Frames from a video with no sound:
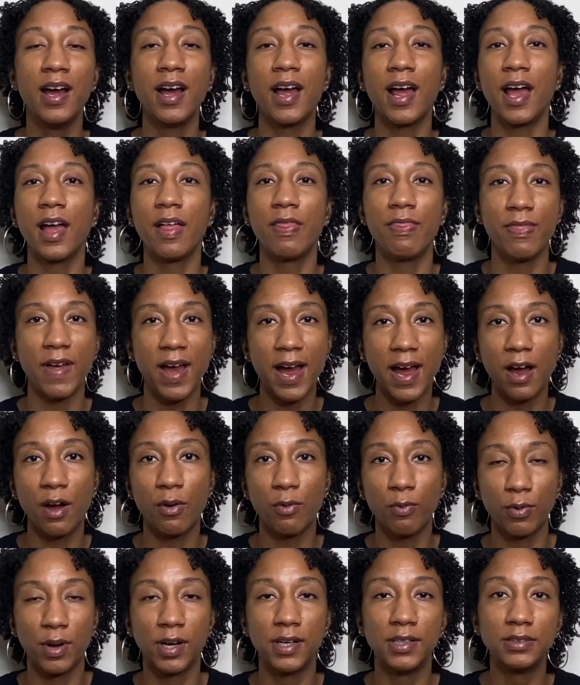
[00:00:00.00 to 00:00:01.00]
And that
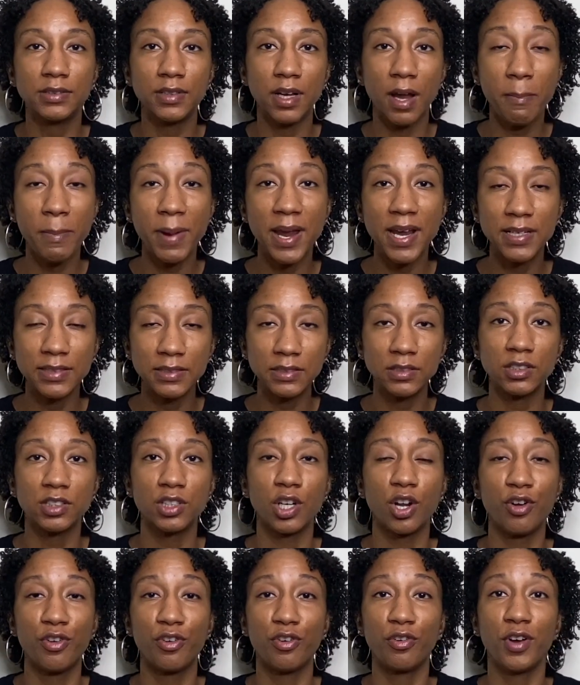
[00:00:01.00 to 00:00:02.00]
was amazing.
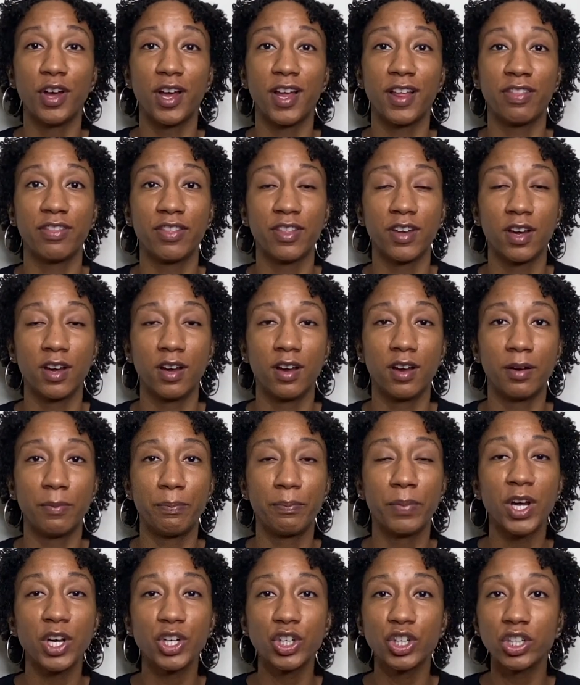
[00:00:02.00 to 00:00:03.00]
So the
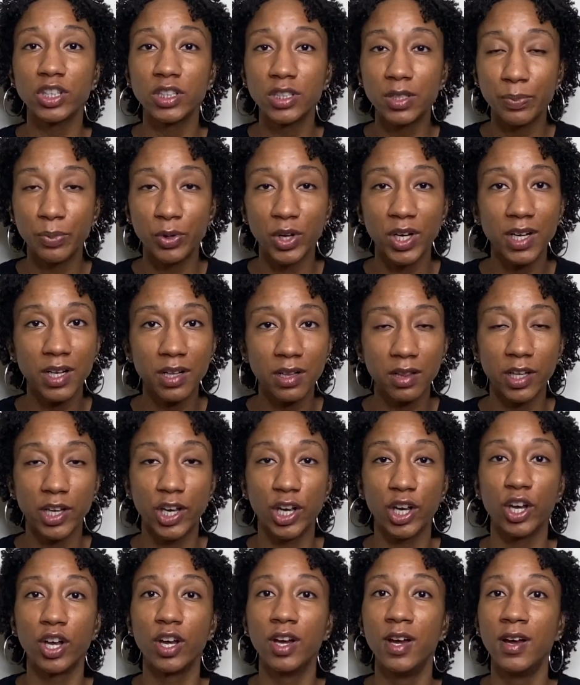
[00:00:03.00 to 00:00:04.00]
picture is pretty
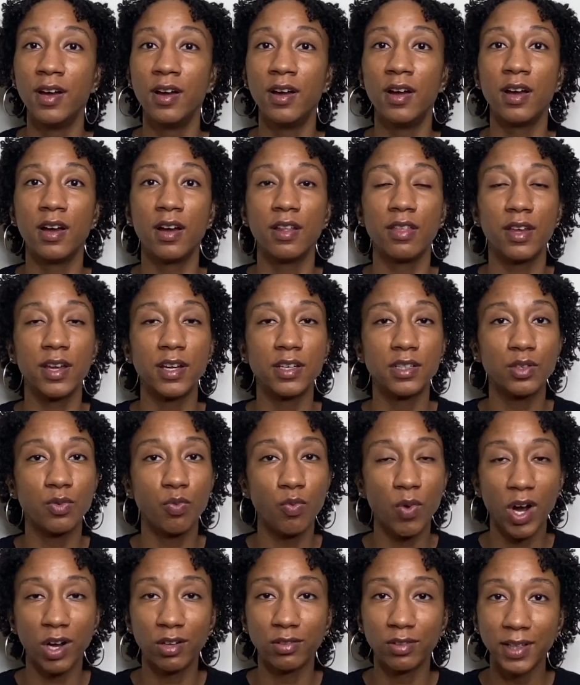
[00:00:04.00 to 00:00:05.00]
clear. It's
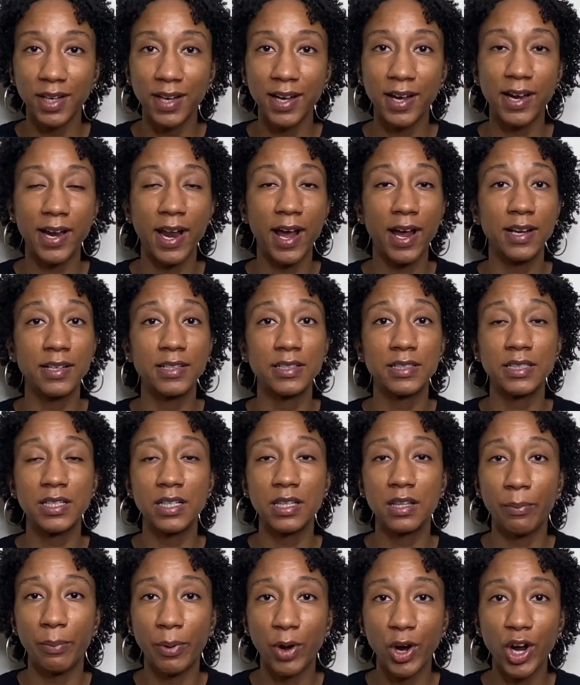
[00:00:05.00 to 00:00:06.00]
well lit and I can see
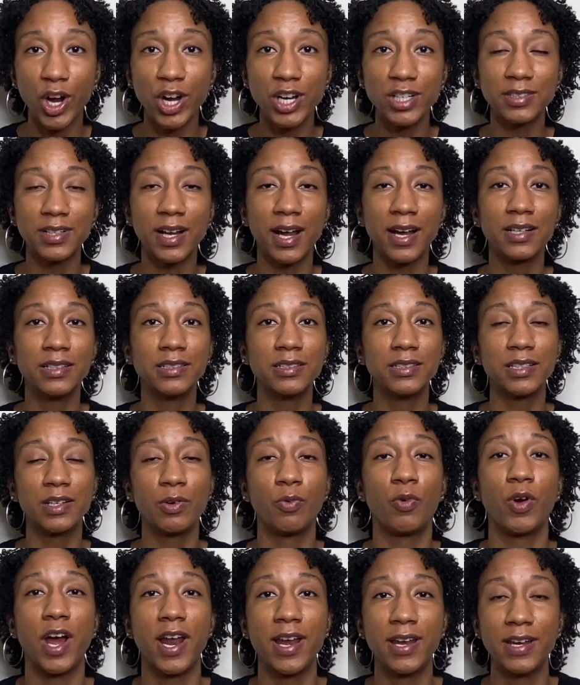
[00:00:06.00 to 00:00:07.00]
the parts. I can see
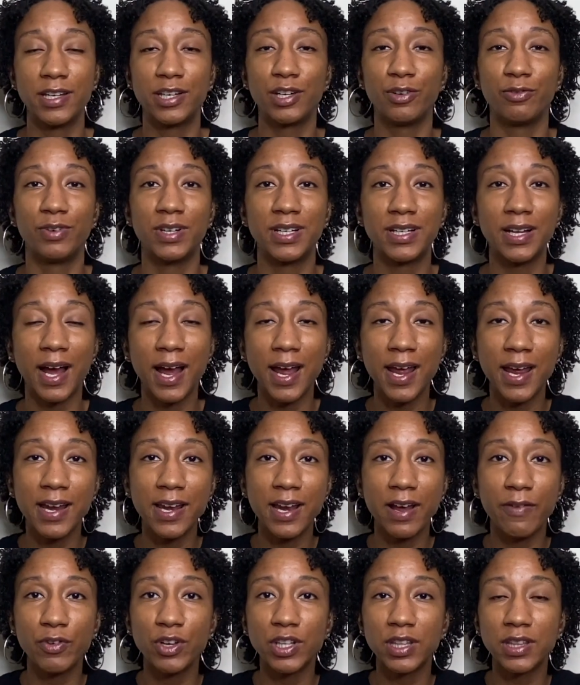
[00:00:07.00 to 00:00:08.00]
where I need to retighten
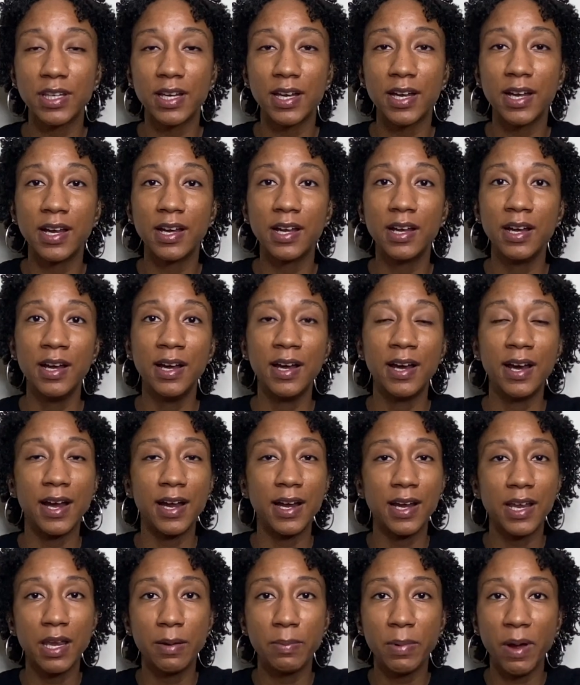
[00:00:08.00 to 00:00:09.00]
everything and
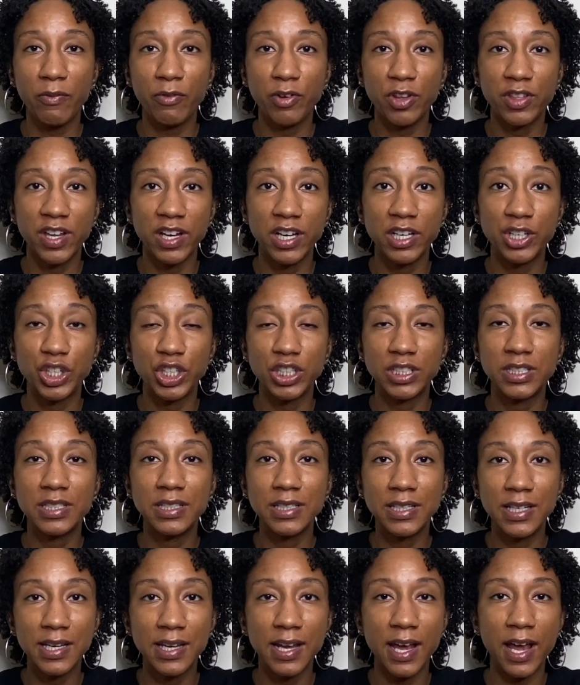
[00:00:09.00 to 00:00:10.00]
keep everything just
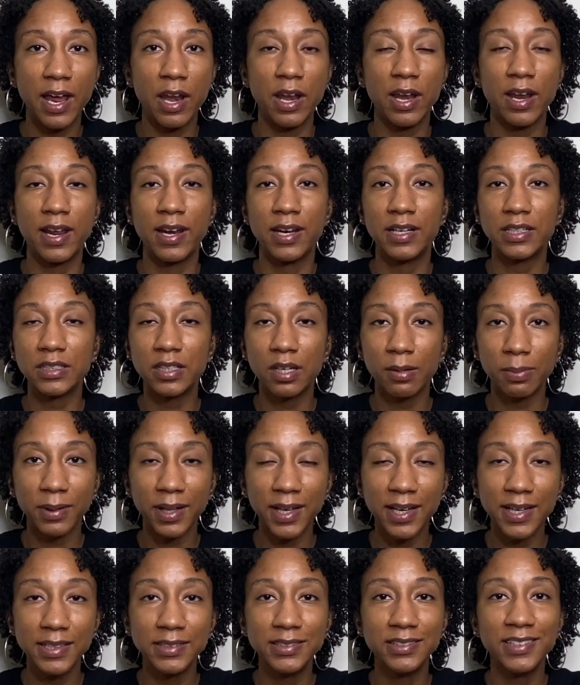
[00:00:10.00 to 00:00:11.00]
neat and in its
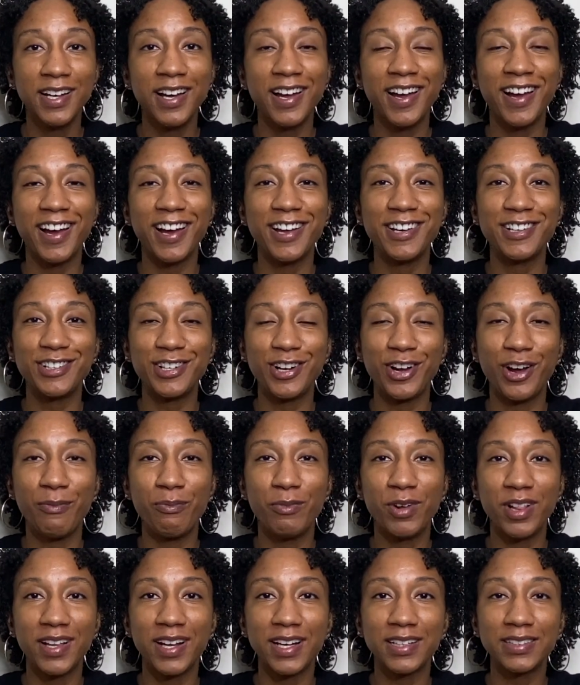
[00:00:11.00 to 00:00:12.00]
place. And so I'm
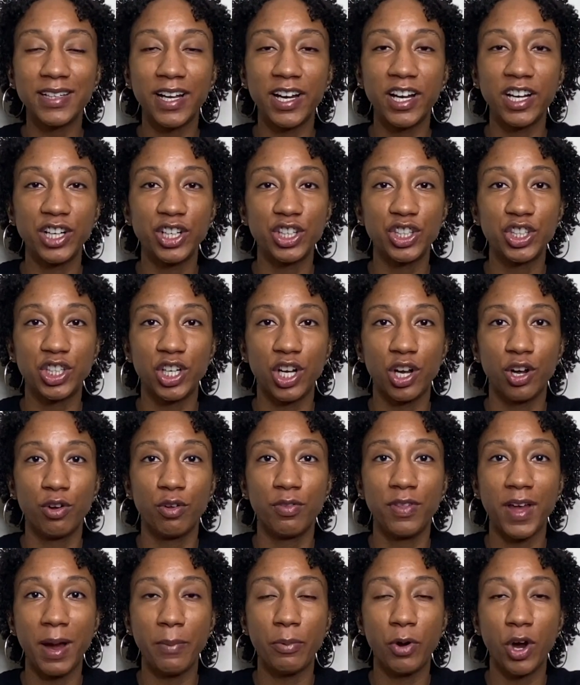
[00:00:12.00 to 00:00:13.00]
really excited to show
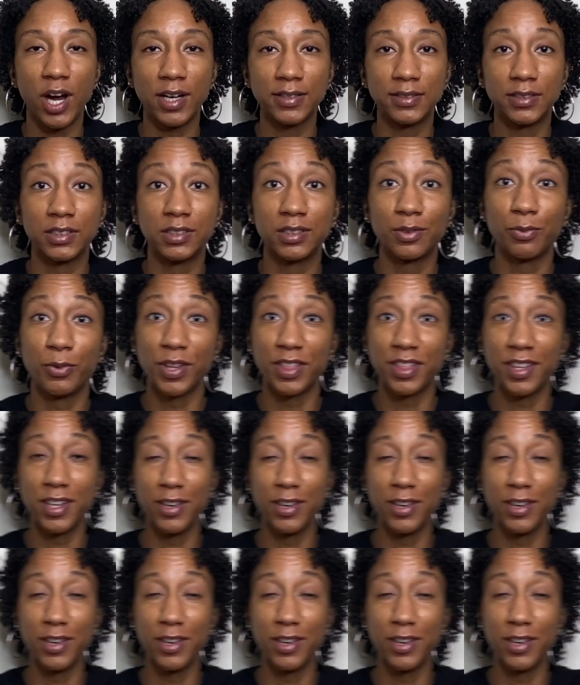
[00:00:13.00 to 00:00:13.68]
that process with you